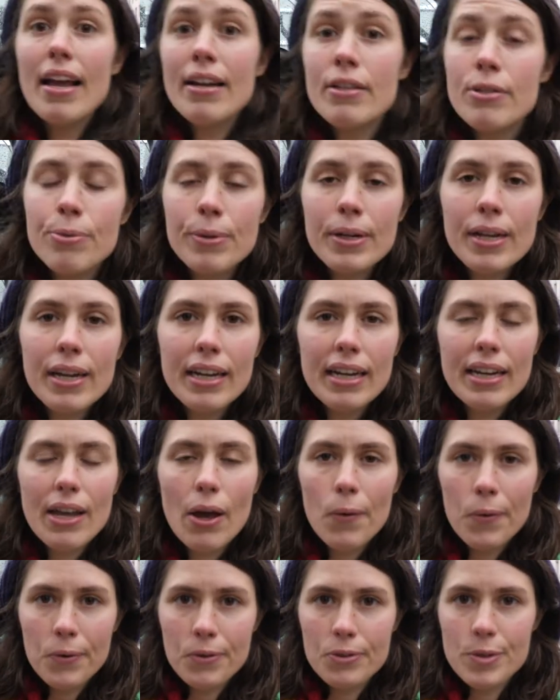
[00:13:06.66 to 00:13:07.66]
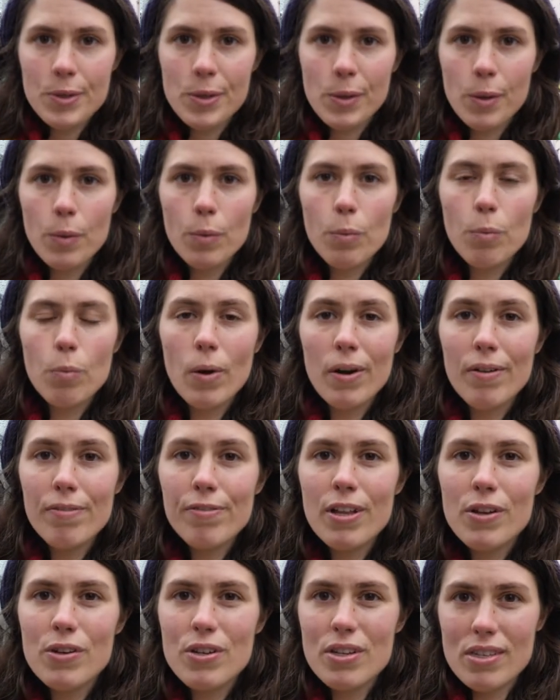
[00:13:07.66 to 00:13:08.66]
Next, we're going to go to one of
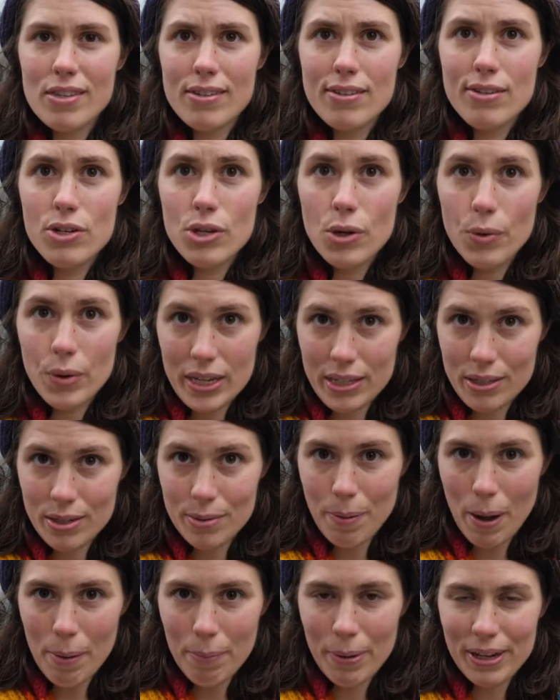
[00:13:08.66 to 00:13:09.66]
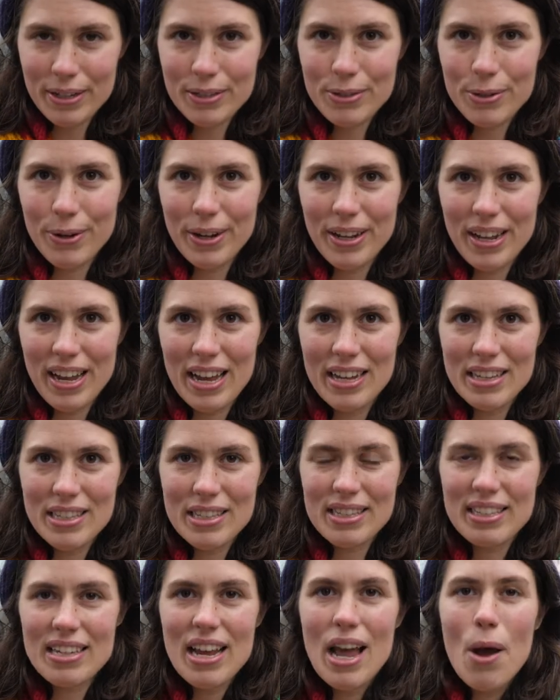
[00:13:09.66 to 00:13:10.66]
London's newest public mm. toilets,
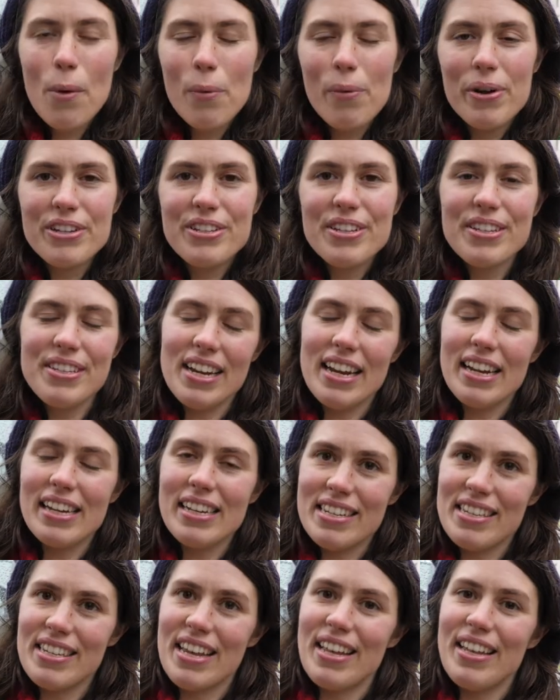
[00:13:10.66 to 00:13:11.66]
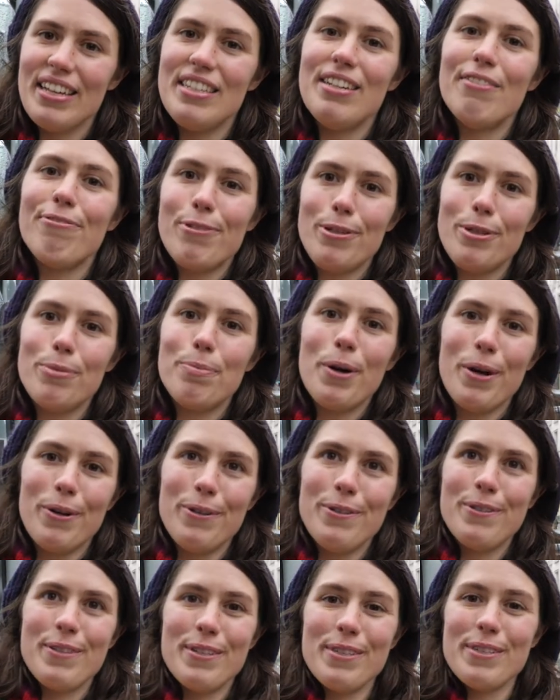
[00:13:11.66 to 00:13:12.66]
which has taken a slightly different approach
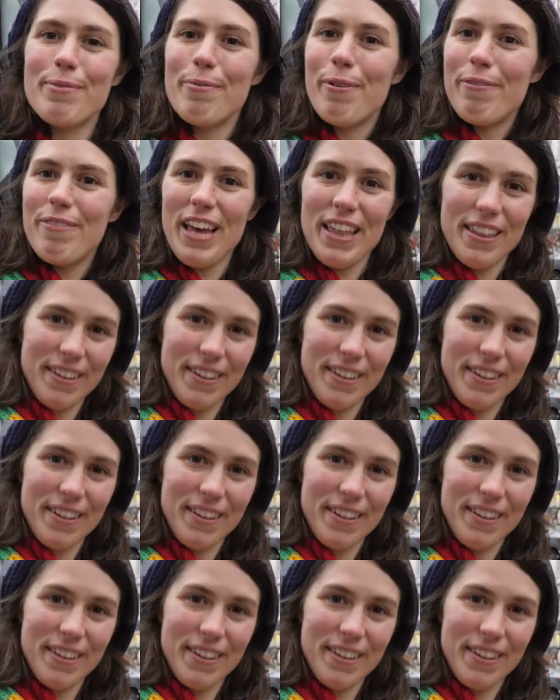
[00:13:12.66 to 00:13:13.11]
than the